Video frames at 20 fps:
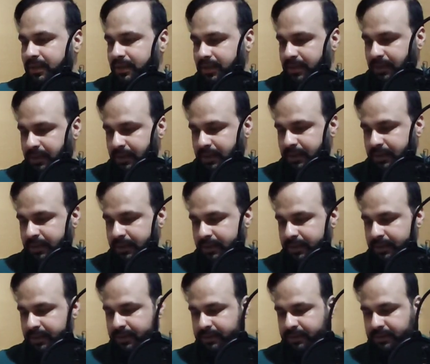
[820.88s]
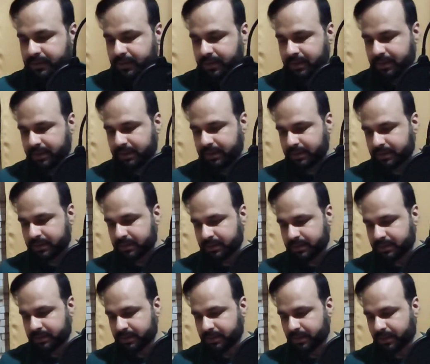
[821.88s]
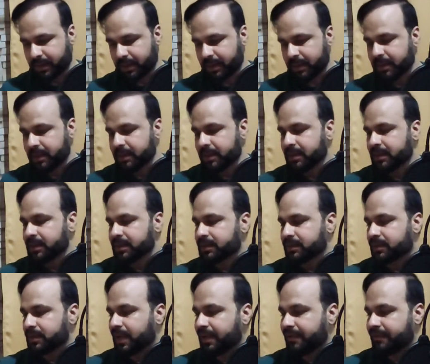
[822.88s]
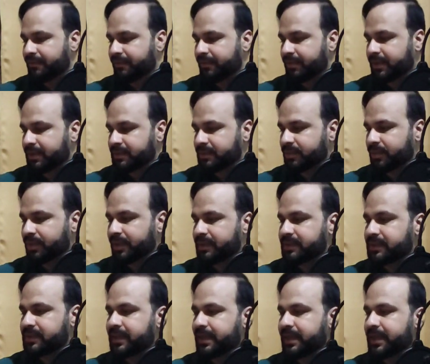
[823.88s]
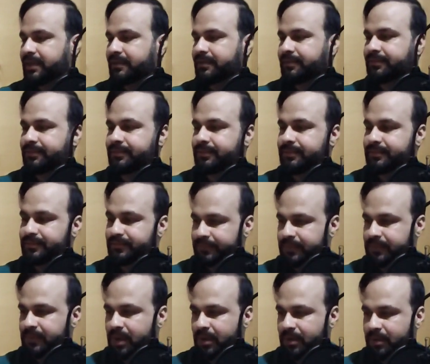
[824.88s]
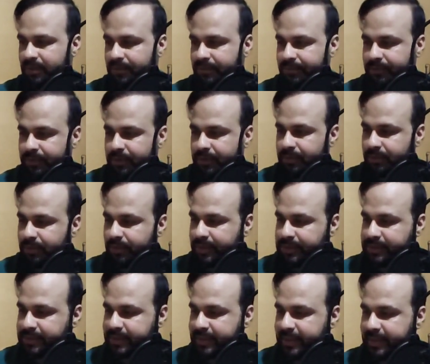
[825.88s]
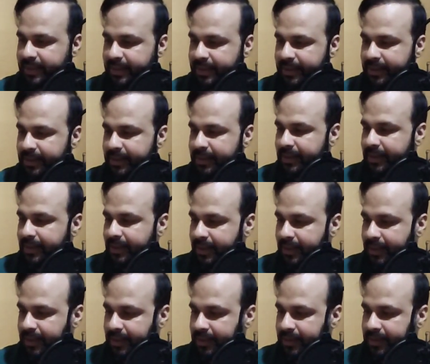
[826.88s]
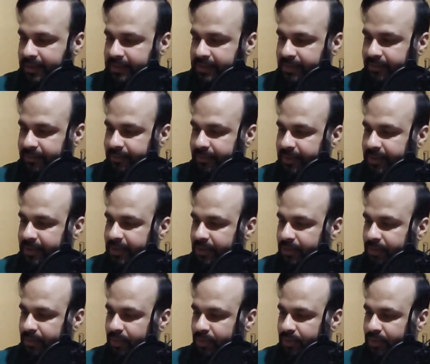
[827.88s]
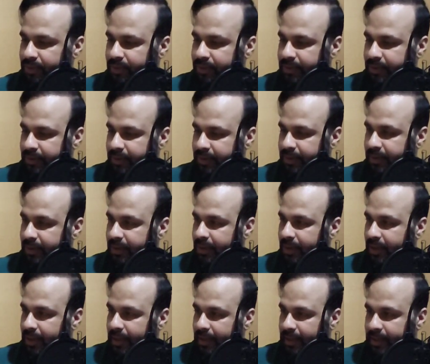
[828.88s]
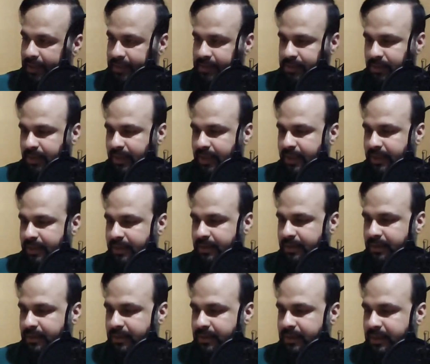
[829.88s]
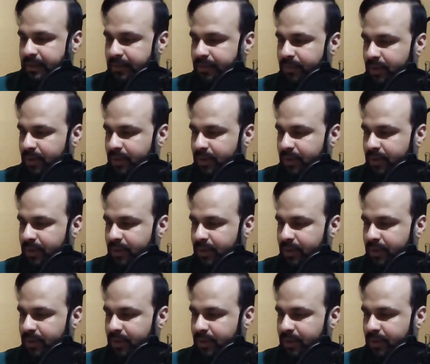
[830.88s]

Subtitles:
that it has got? Okay, so live focus mode is there, normal photo mode is there, there is a video mode, and let's look at till what